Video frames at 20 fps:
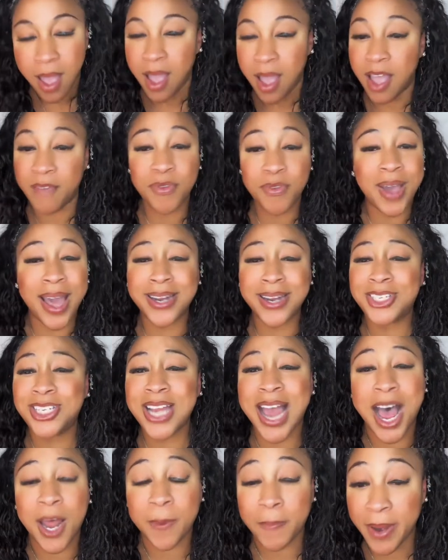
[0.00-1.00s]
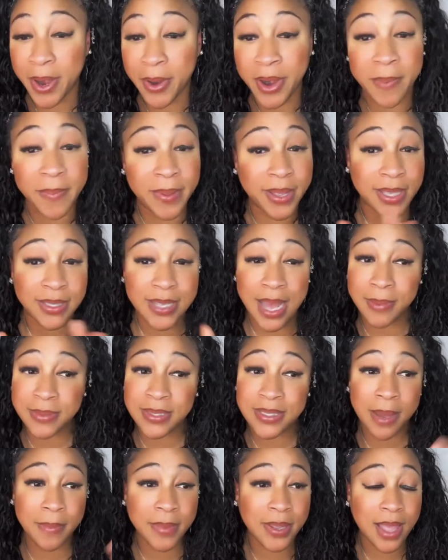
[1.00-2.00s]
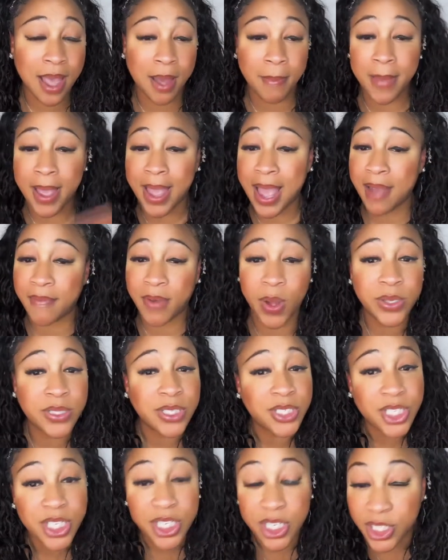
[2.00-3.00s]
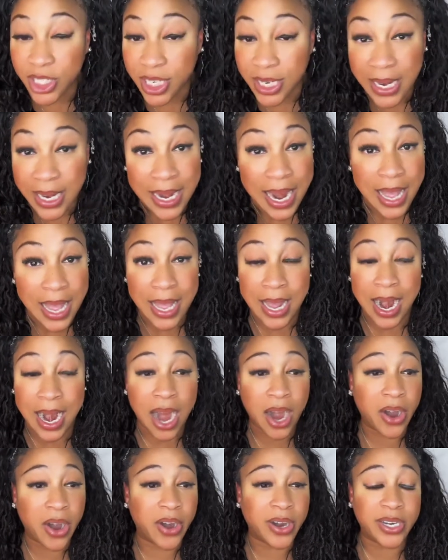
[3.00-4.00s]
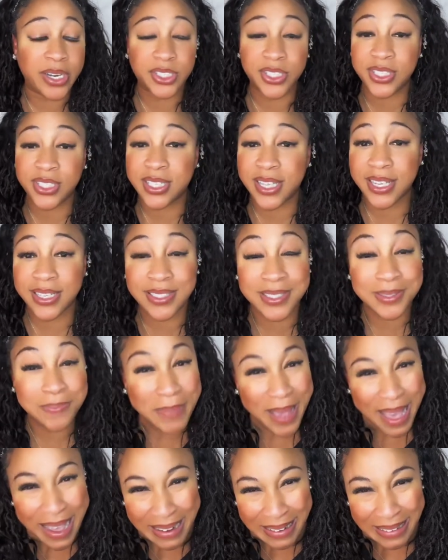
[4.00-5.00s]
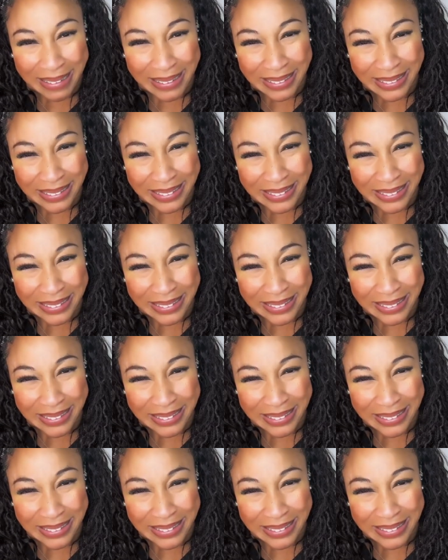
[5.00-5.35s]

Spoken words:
If you got a child, period, because some of y'all may have older children, and I heard it just gets better.